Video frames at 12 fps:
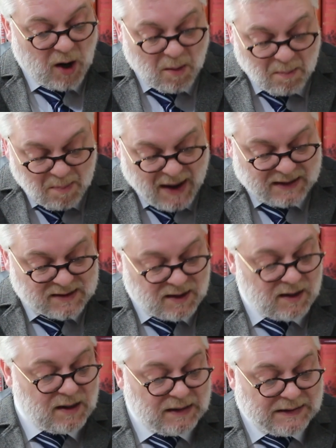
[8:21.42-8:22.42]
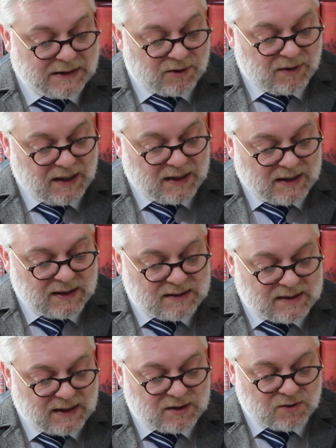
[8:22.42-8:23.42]
are better. Grenade
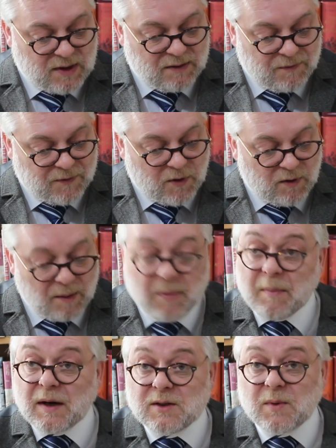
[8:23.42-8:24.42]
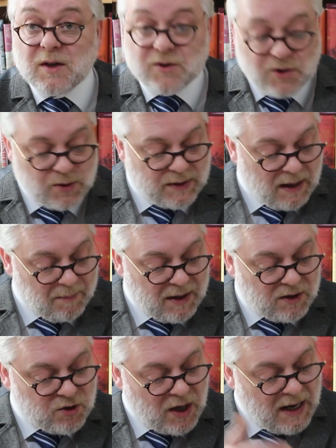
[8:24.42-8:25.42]
D6, strength 4, AP -1, 2
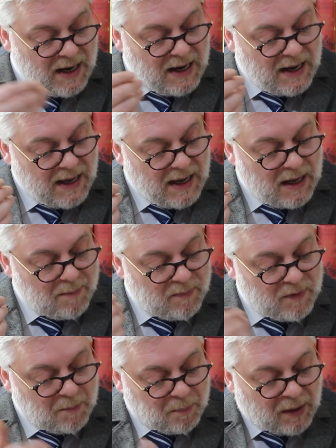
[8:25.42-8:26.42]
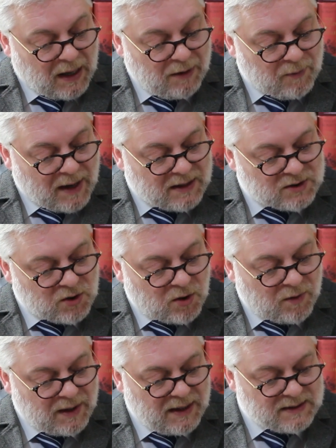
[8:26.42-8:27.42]
damage. The Blight Rack's
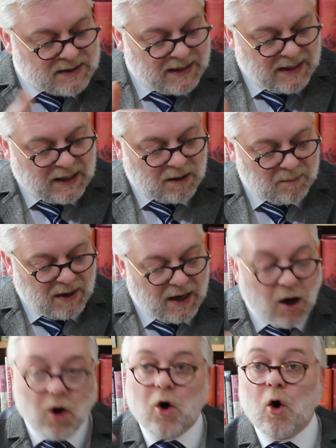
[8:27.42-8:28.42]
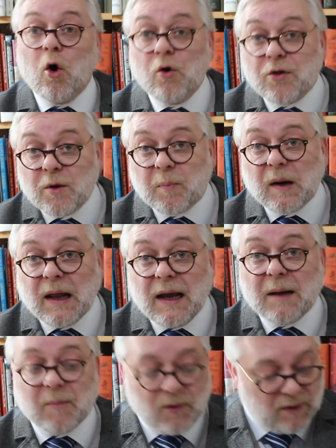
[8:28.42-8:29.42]
aura is he can make other
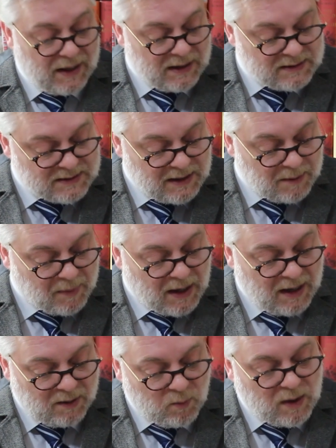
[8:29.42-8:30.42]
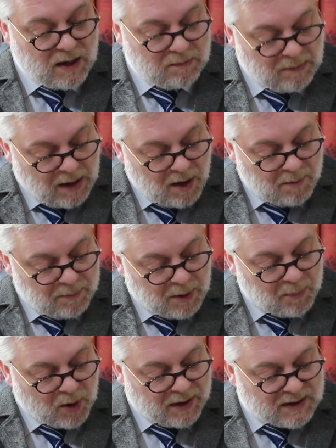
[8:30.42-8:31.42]
Plague Marines nearby, well,
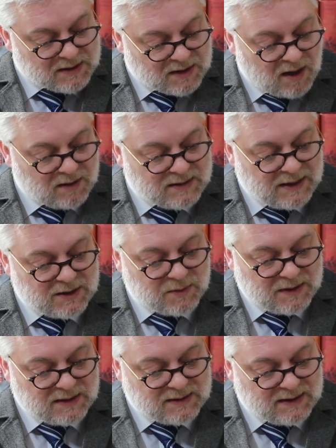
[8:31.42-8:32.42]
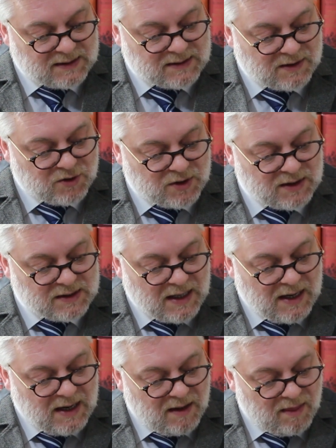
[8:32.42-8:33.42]
Bubonic Astartes within 6 inches,
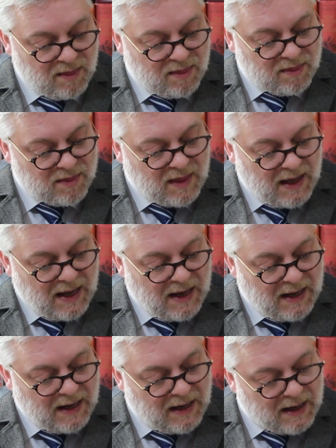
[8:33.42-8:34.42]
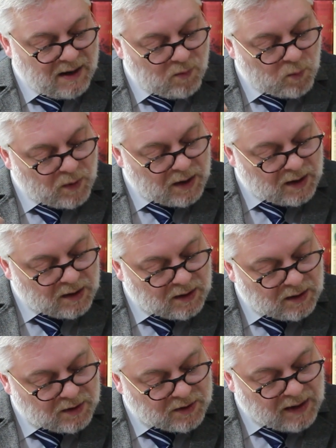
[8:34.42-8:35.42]
they
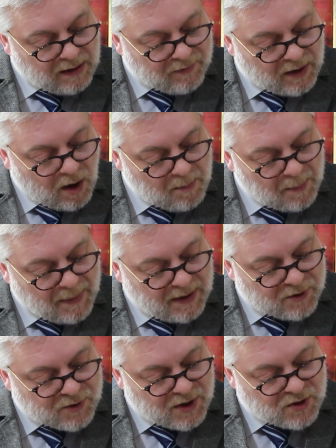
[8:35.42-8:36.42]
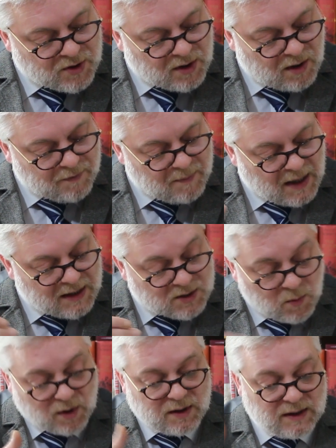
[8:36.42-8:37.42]
will have an armor penetration of
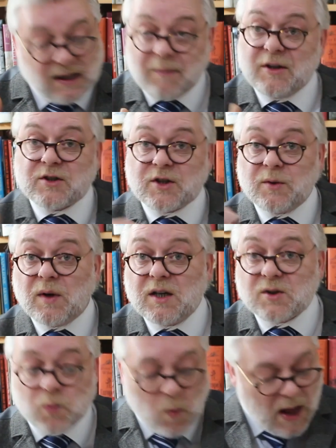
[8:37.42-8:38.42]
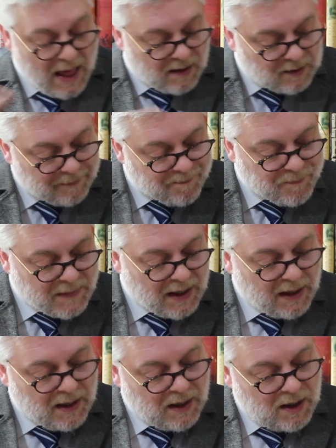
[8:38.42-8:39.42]
-1 and damage 2 as well.
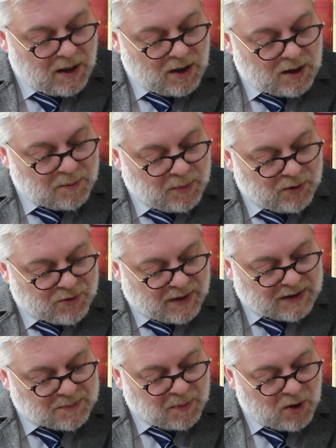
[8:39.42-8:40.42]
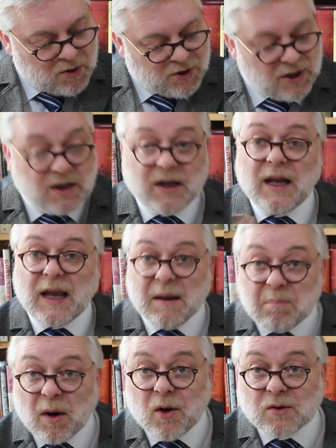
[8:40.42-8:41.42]
Putrid Explosion,
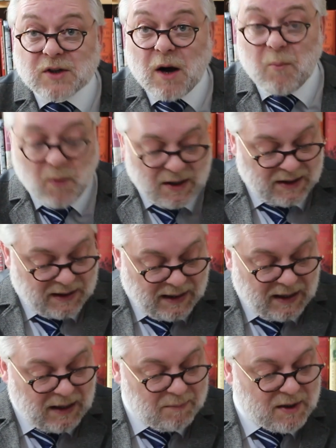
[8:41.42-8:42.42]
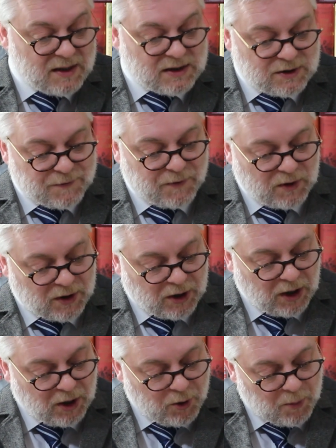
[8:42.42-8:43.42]
he blows up when you kill him because he's full of
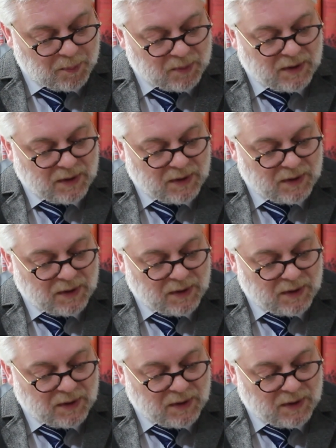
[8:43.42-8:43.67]
gloop.